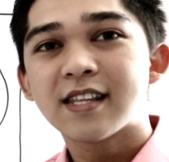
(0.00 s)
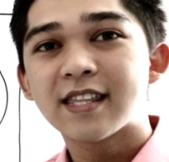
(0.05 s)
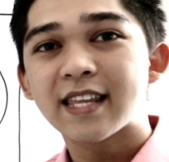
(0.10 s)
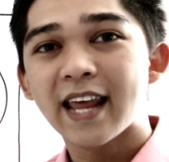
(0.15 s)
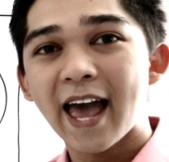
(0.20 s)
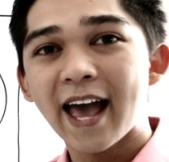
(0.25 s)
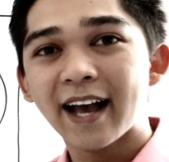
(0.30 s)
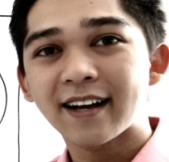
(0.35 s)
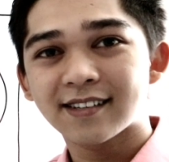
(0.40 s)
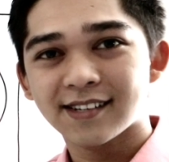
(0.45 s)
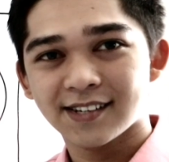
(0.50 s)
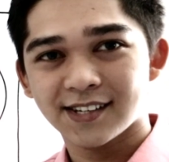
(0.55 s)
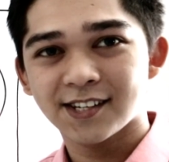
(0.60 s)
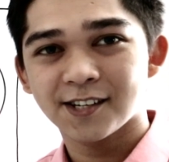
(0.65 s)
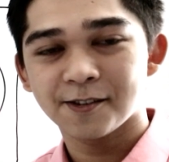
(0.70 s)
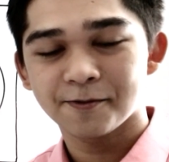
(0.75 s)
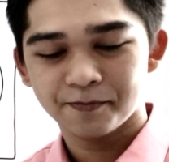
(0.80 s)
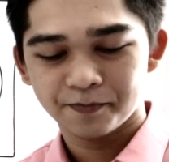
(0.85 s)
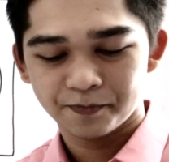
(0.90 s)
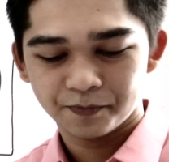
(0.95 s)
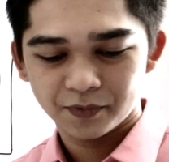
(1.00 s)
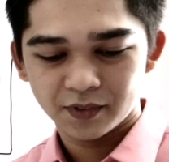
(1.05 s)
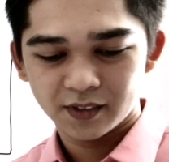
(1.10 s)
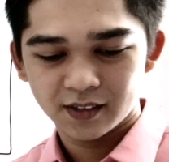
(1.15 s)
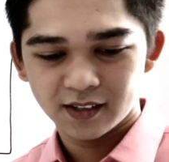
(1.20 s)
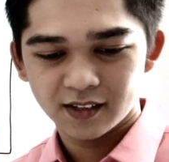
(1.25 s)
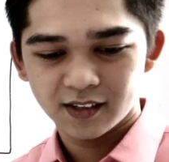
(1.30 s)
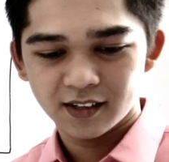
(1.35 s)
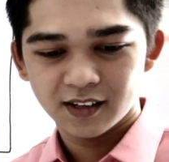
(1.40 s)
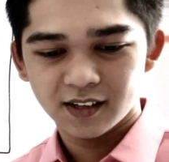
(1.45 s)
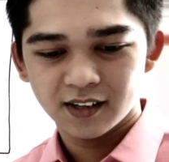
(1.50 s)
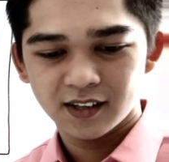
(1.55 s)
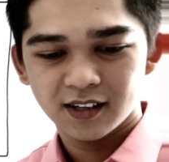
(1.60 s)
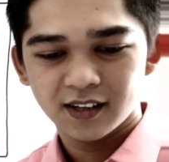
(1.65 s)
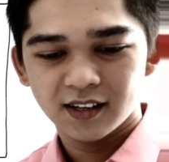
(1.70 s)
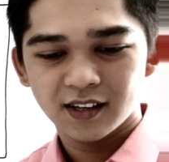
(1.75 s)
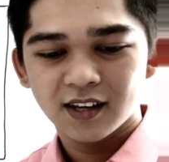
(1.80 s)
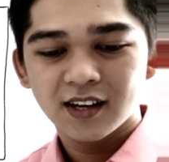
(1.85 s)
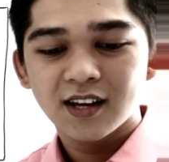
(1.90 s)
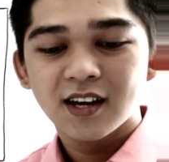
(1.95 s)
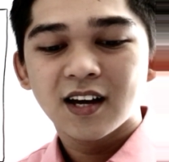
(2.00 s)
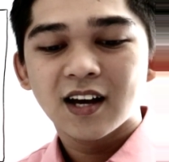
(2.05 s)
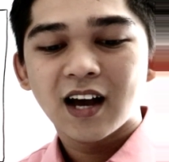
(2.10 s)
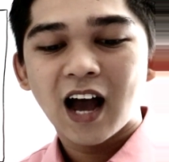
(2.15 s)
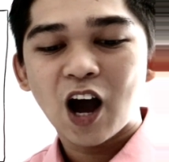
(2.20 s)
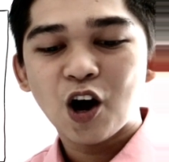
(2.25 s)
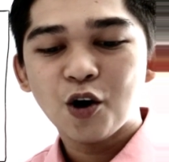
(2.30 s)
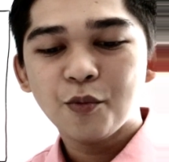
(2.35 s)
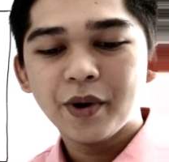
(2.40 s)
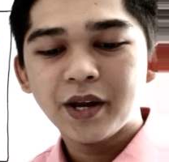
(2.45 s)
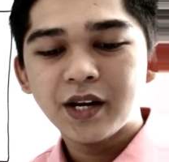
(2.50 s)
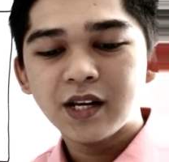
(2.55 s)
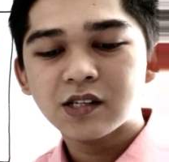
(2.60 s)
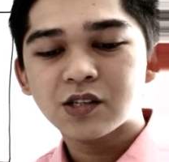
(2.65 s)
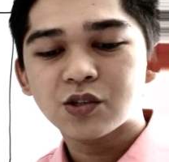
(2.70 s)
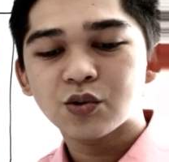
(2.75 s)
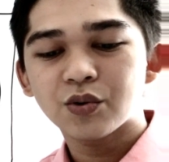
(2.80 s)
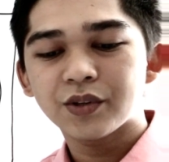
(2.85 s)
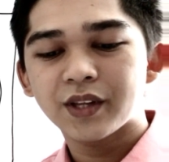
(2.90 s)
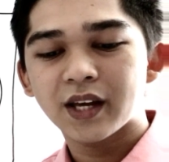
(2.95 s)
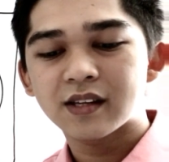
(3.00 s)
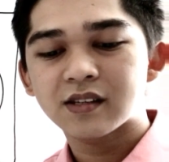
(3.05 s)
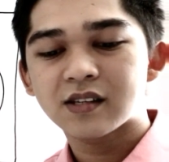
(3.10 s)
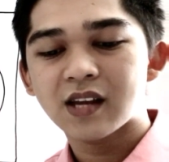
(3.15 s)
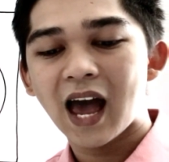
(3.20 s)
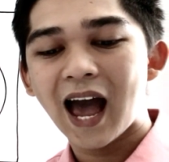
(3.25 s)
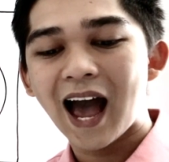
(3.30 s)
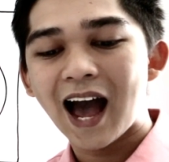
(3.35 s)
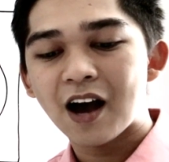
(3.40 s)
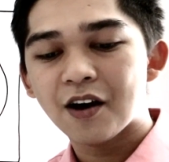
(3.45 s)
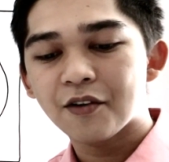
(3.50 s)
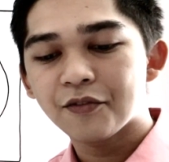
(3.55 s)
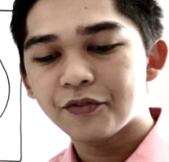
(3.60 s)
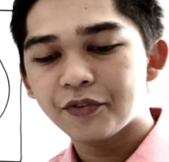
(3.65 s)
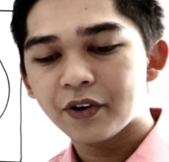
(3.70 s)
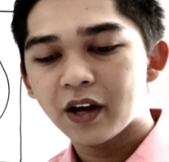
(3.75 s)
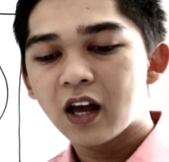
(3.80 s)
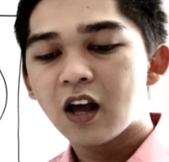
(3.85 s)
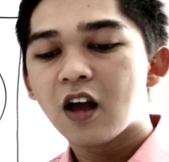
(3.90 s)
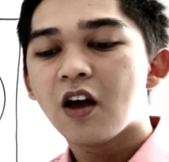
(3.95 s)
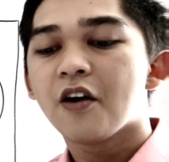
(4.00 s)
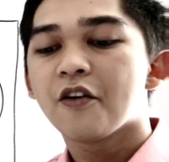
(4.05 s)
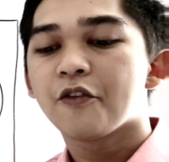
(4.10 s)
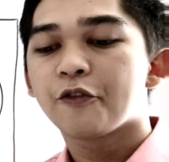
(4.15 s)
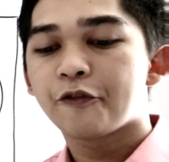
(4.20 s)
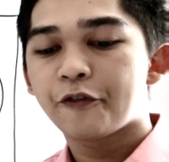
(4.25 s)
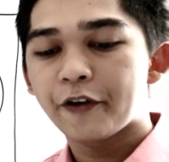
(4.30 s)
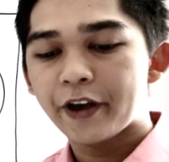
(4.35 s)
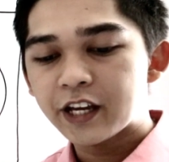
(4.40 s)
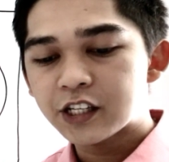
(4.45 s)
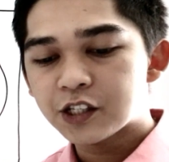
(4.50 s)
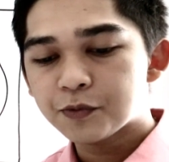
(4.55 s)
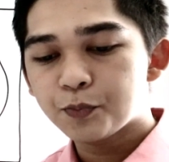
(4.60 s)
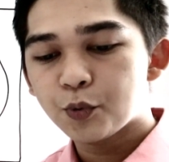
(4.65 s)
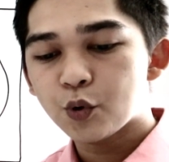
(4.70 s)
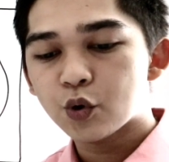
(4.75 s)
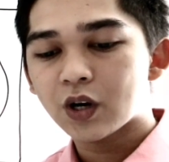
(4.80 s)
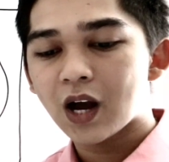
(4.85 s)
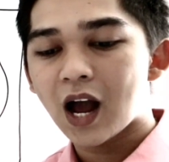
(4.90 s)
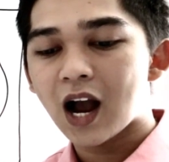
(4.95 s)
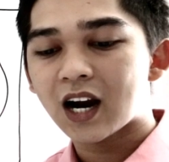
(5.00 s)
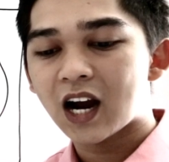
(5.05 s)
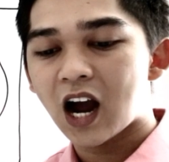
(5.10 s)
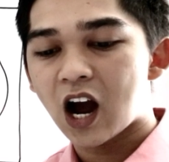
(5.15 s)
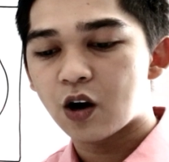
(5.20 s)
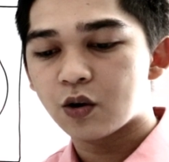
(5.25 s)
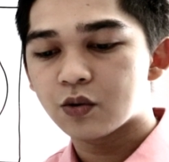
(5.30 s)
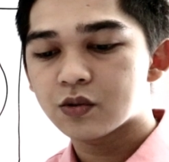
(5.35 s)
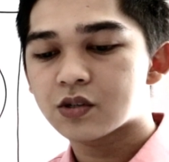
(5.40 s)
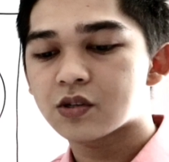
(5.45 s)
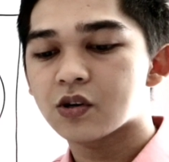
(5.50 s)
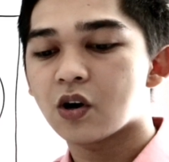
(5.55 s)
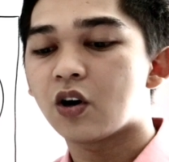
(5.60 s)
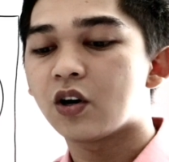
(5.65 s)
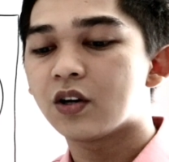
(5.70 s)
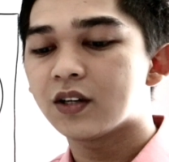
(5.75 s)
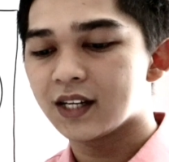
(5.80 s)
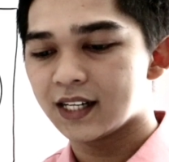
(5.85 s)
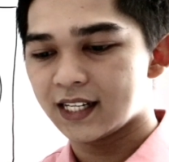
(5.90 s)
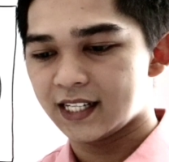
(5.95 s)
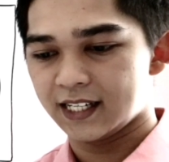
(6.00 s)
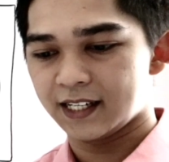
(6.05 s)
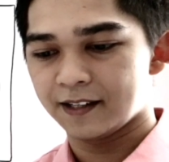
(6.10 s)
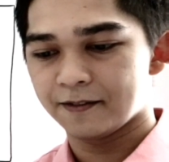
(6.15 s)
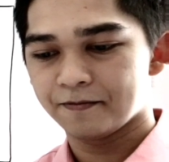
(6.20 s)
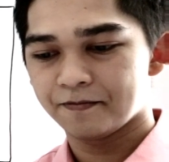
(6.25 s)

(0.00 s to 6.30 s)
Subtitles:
Next, how many students have Facebook accounts only?